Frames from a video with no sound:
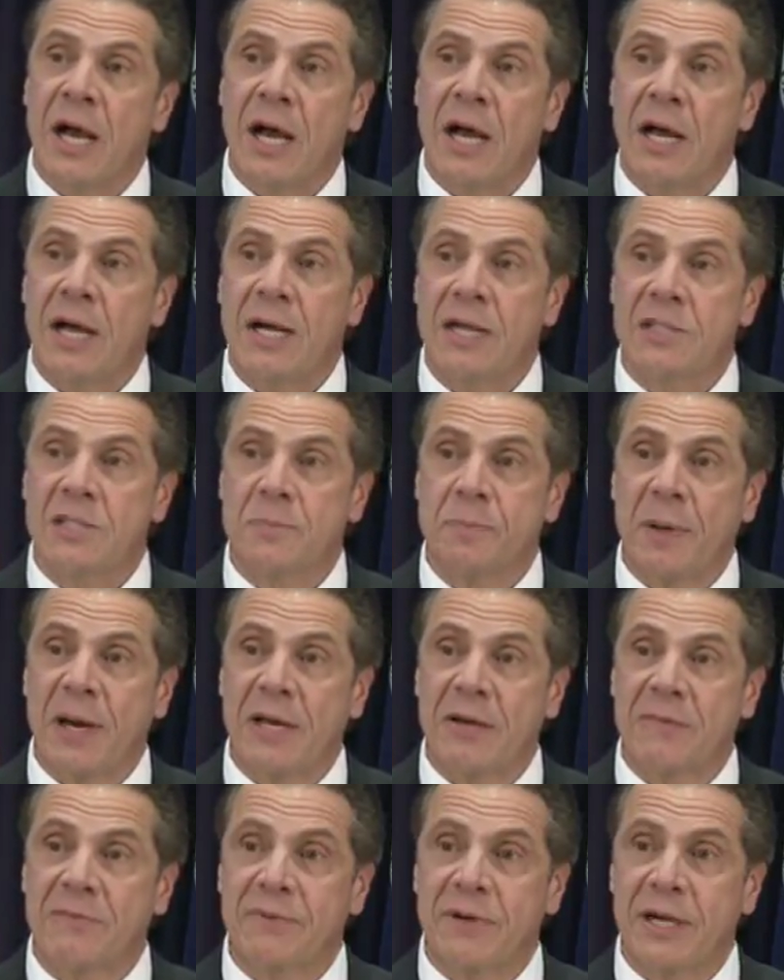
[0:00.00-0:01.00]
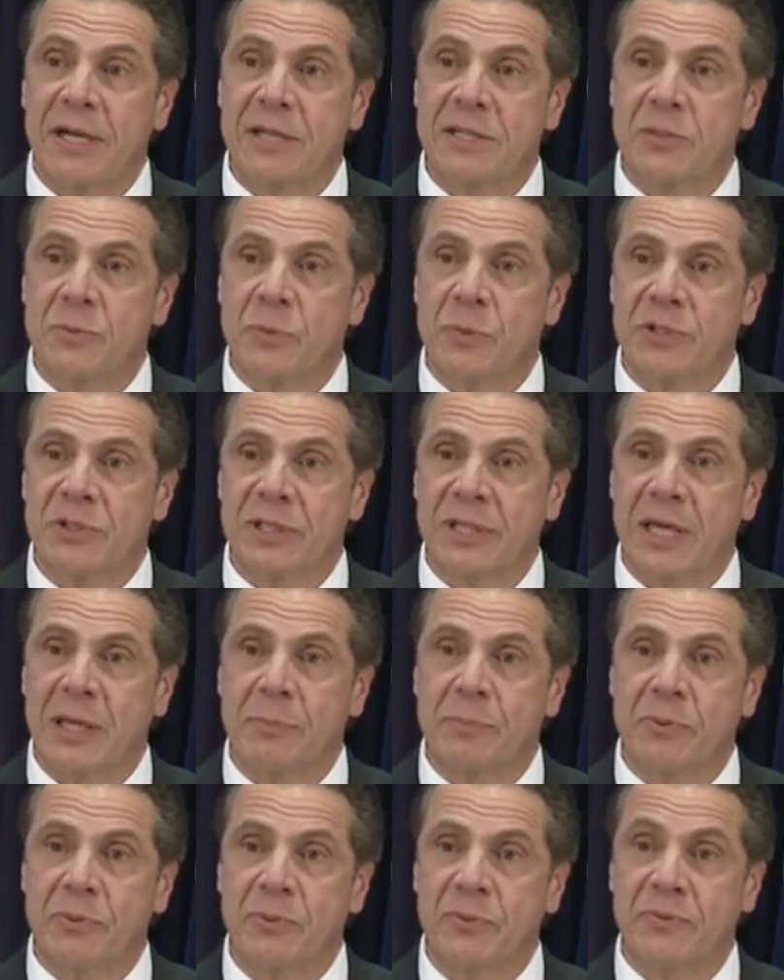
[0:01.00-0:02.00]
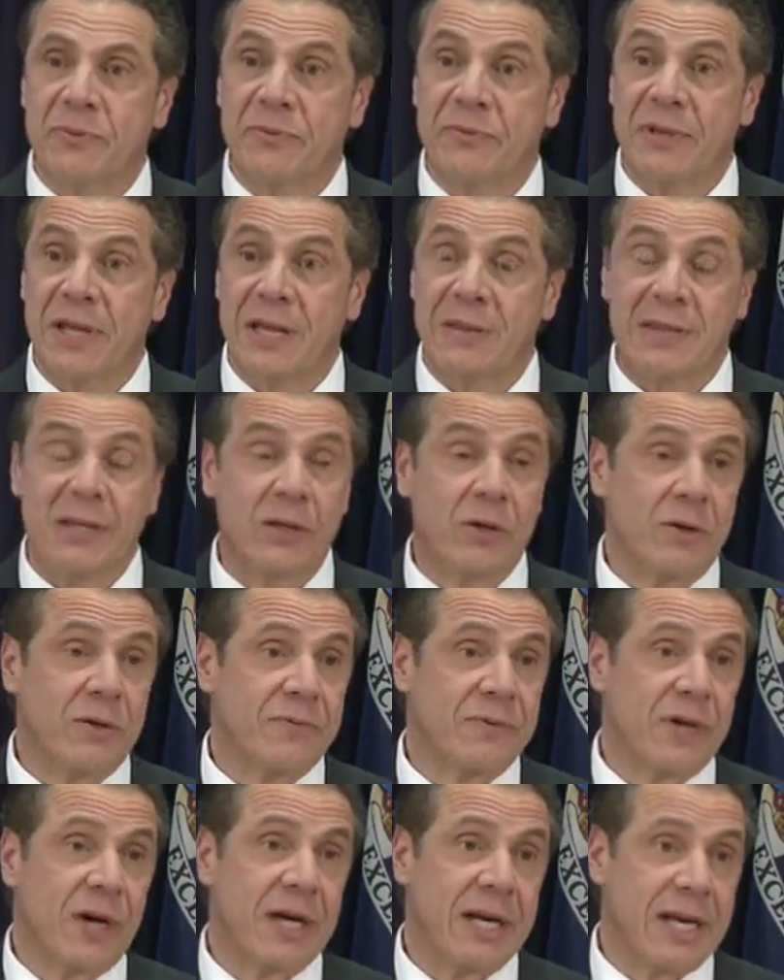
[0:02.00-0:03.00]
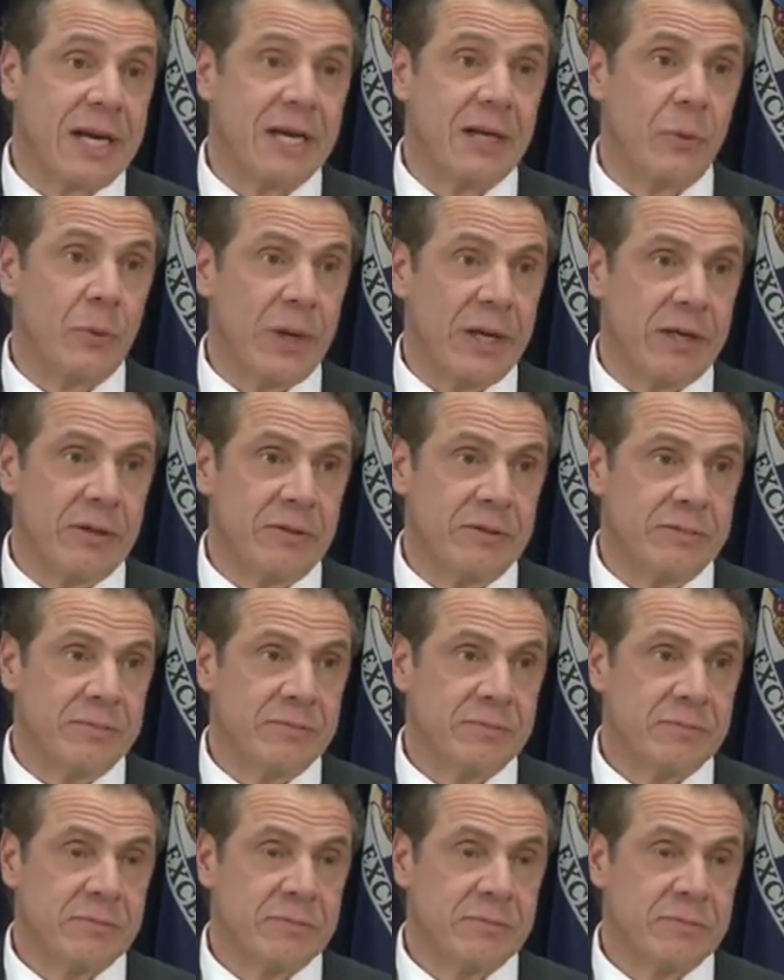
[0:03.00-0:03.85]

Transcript: Uh, and Spotify is once again proof of that. They could have gone anywhere.